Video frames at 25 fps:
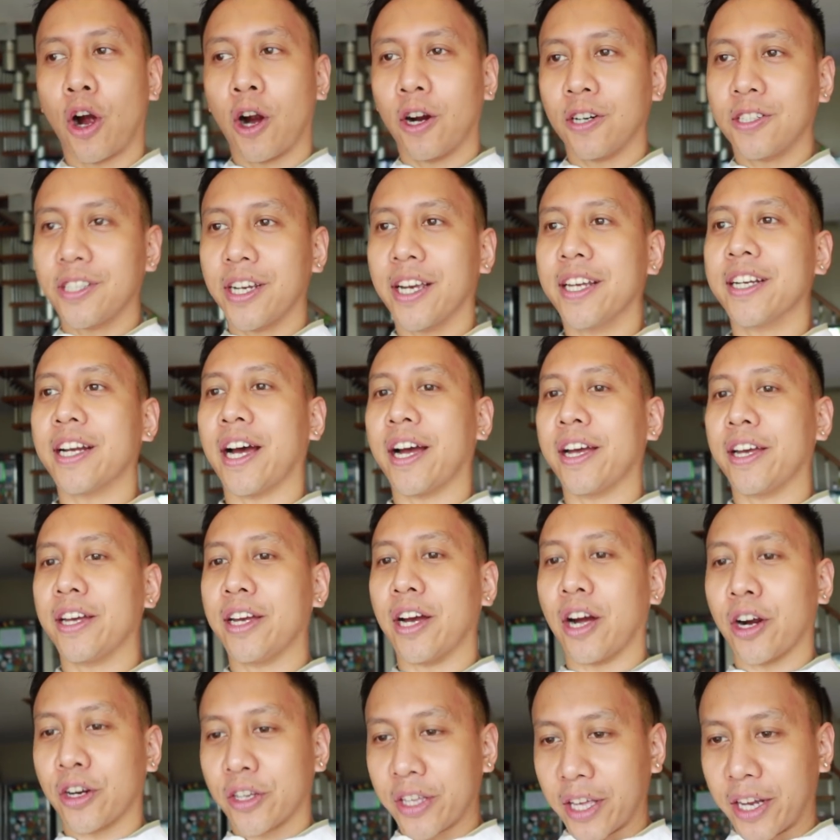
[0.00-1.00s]
RJ and I
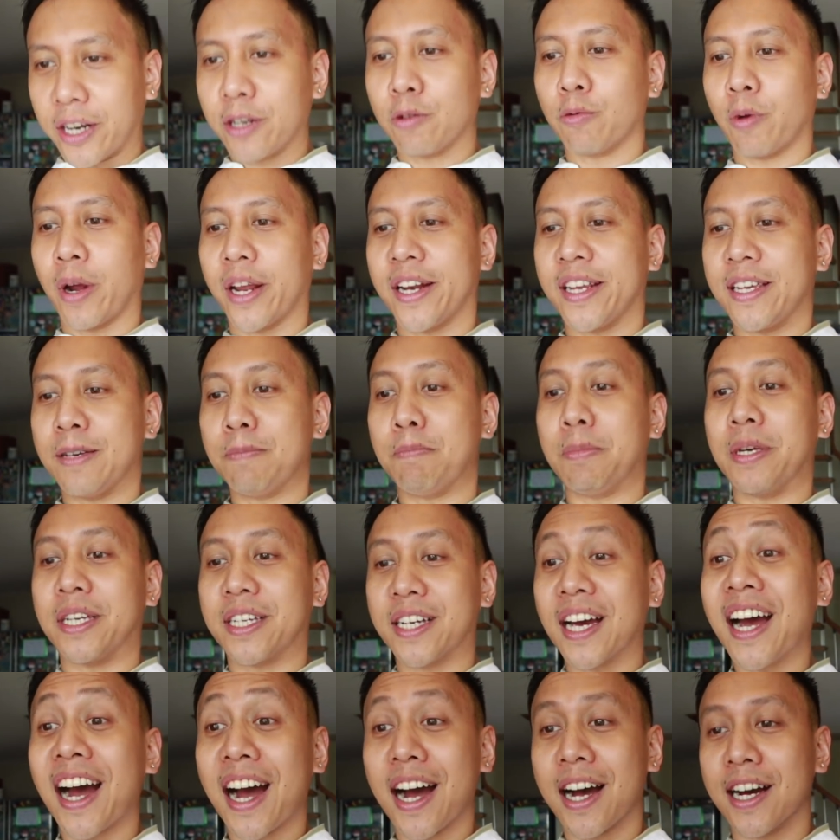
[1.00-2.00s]
are getting ready
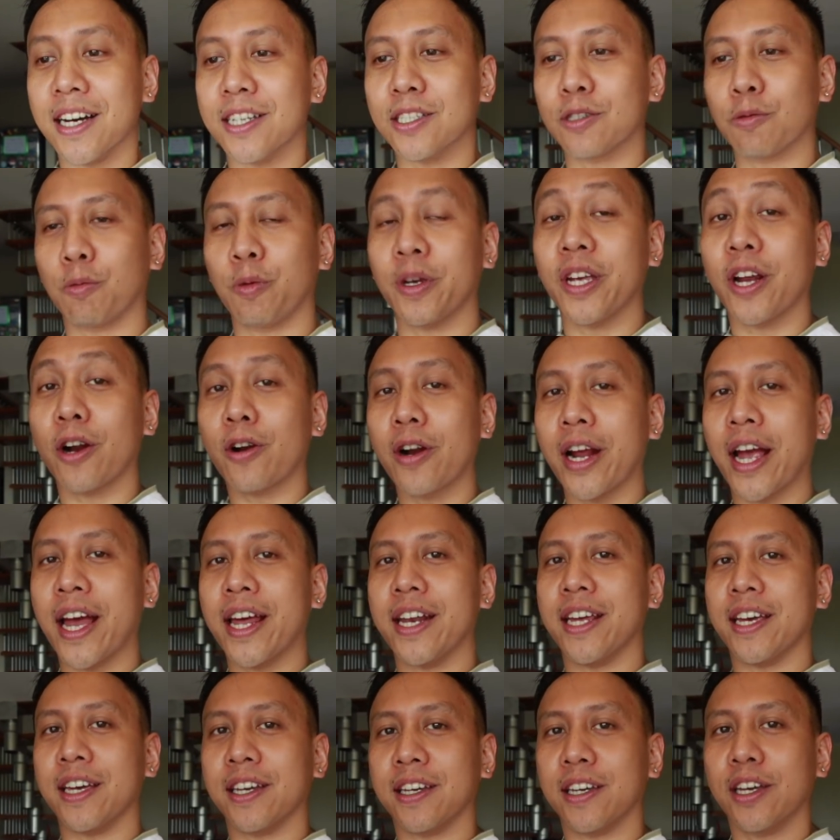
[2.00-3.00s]
because we are
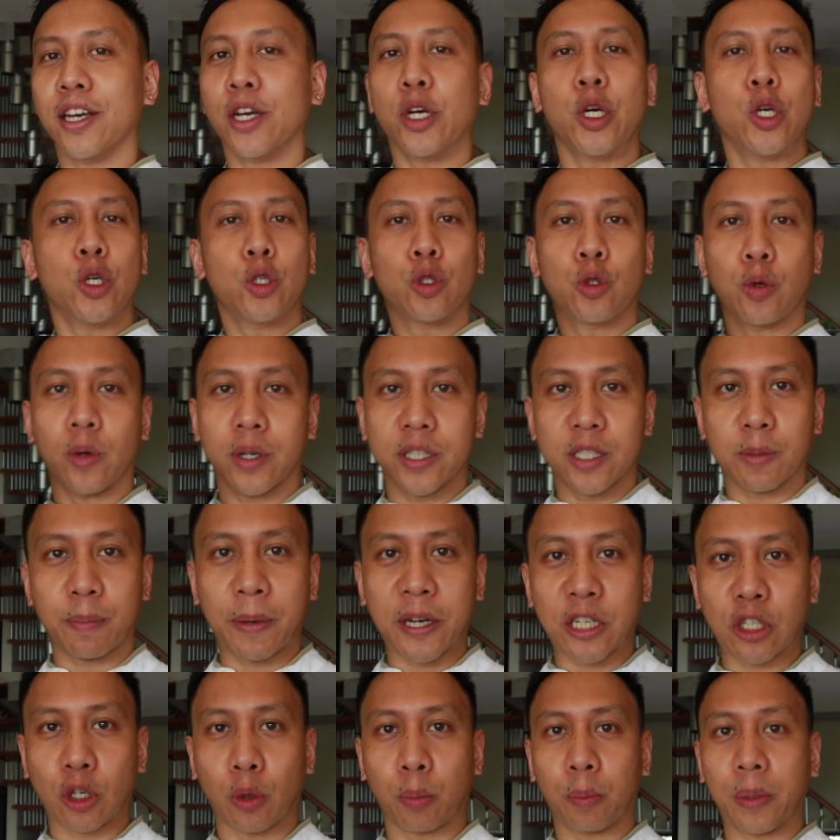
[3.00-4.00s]
heading to a
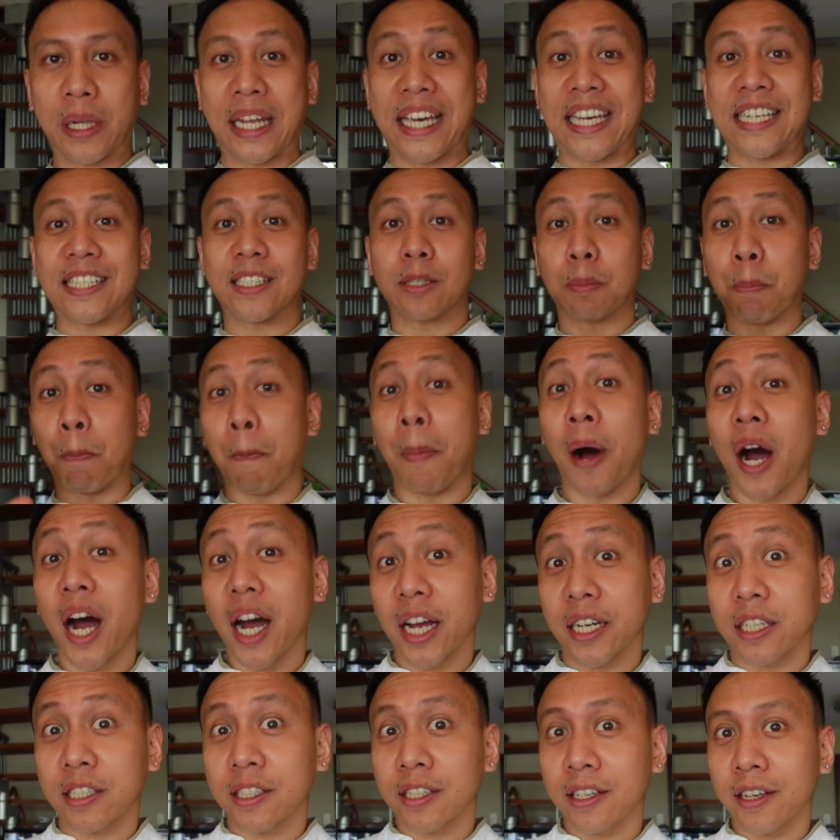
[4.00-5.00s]
special place,
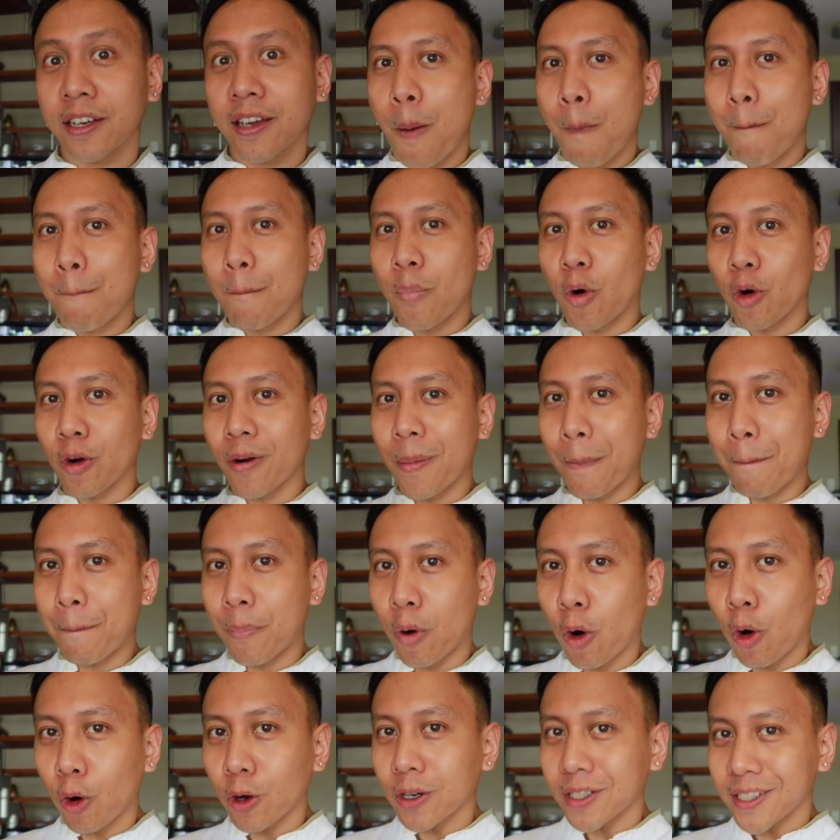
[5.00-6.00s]
but more
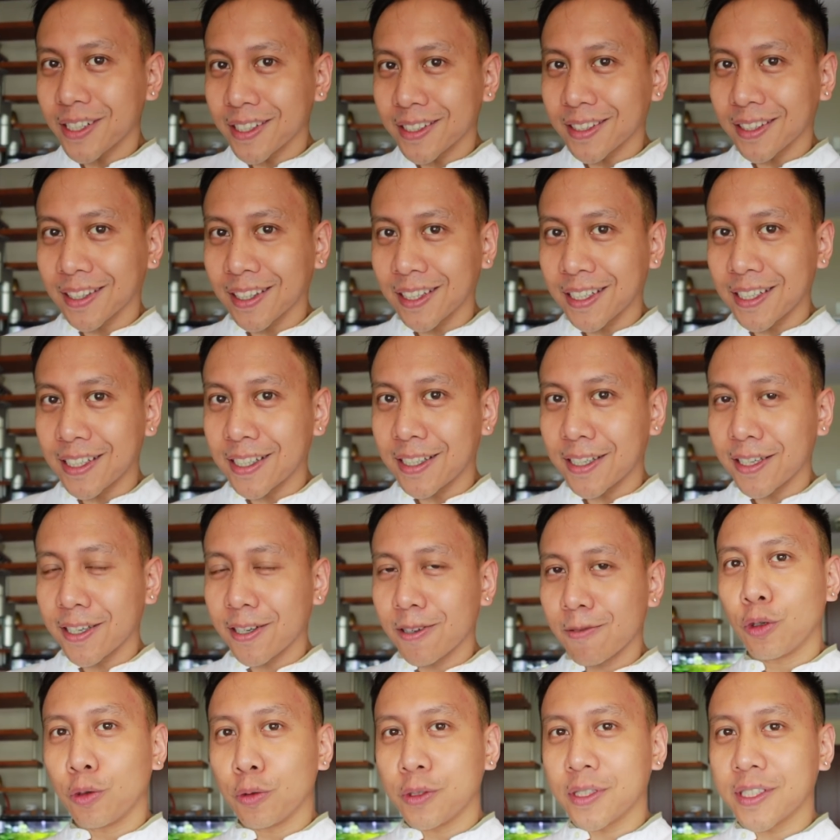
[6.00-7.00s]
importantly,
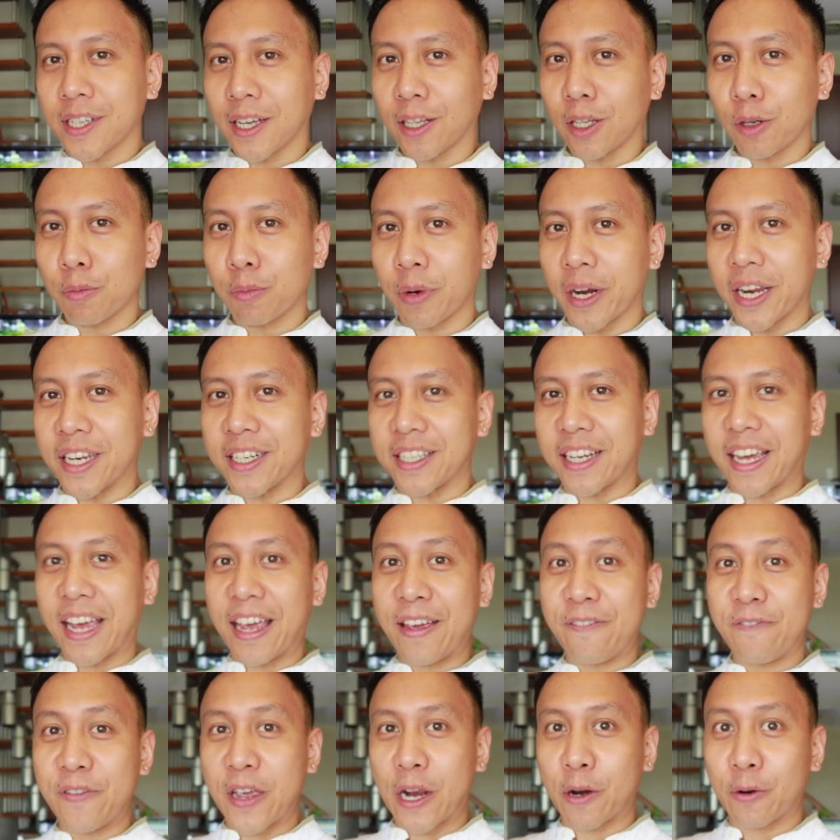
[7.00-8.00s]
to celebrate
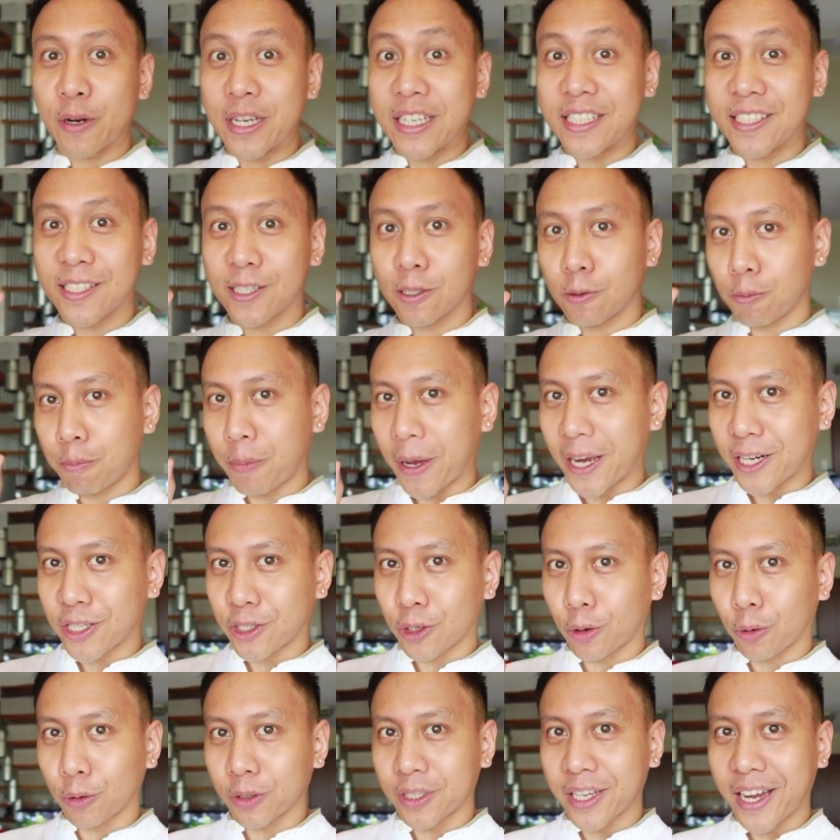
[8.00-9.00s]
a very
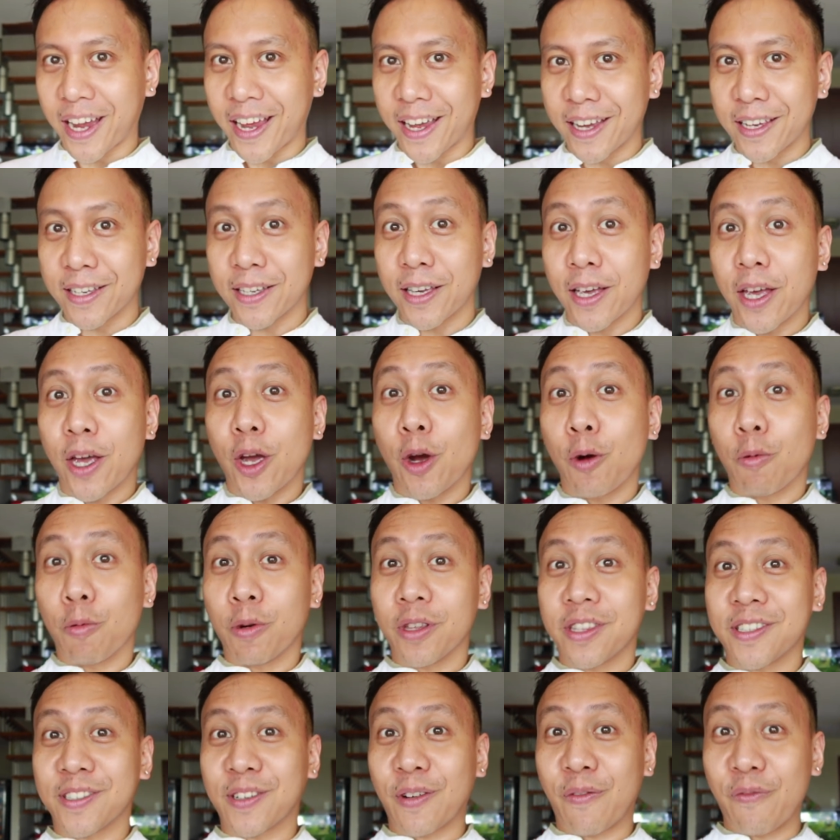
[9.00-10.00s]
special day
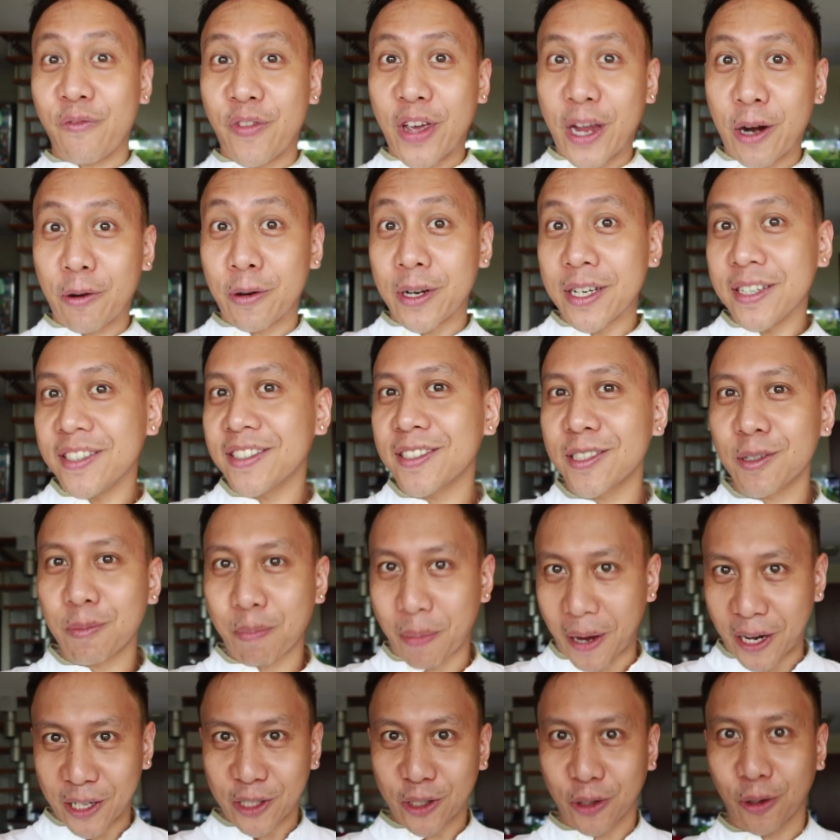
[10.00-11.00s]
with some very
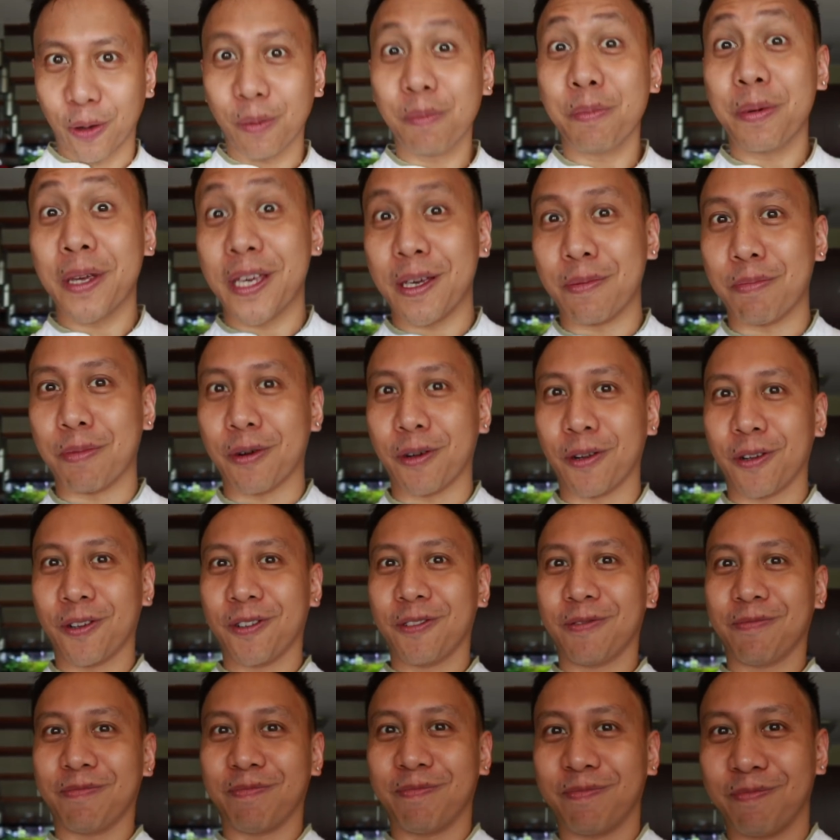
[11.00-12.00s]
special people.
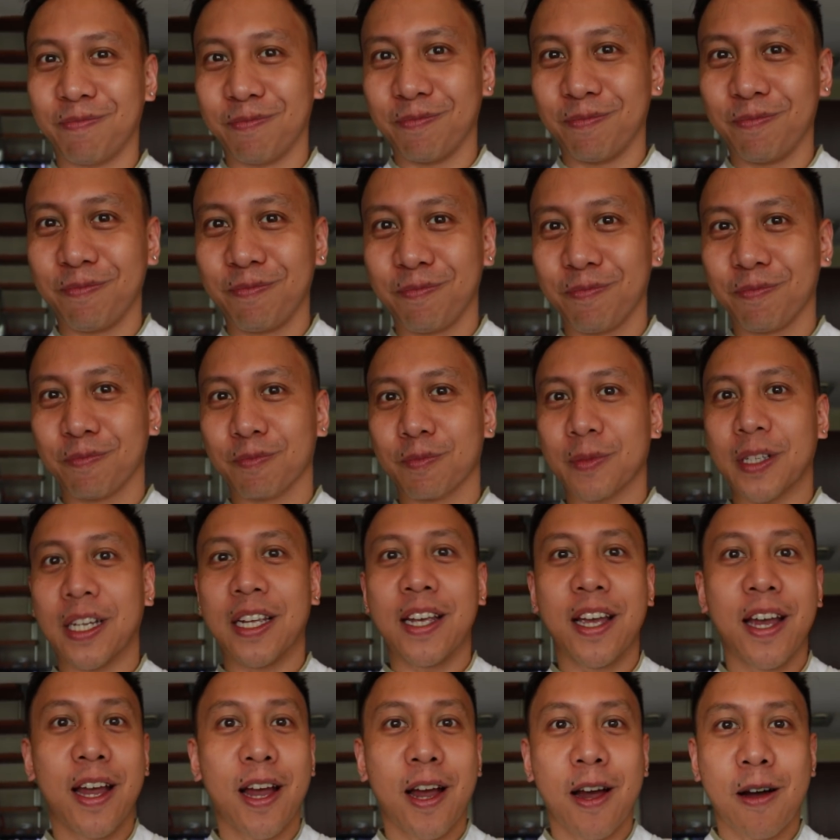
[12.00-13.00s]

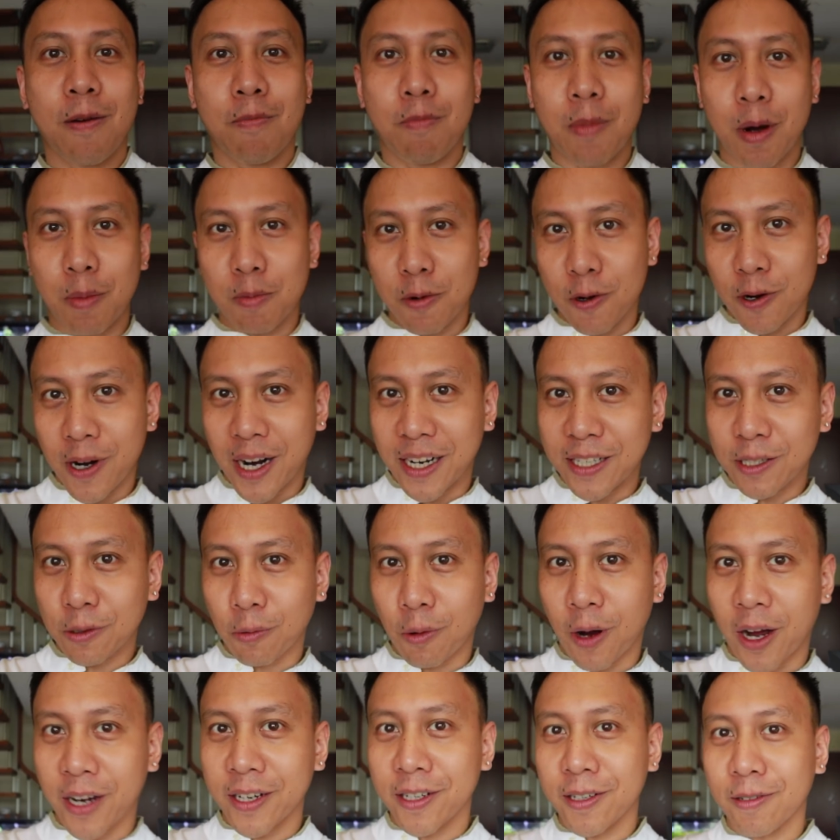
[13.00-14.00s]
Mabuhay
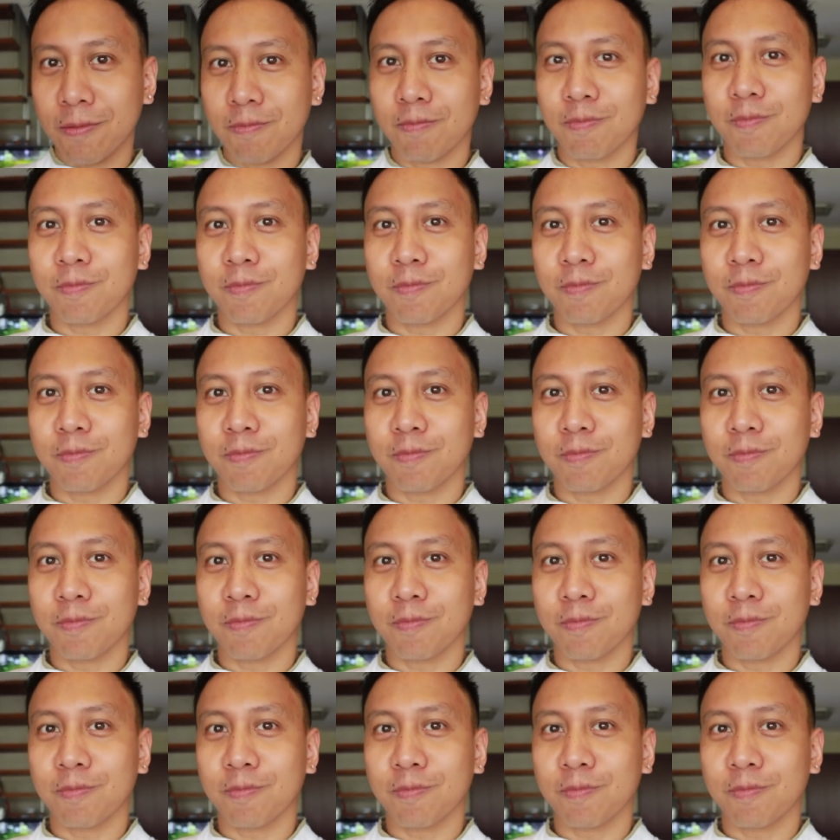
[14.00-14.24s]
Squad,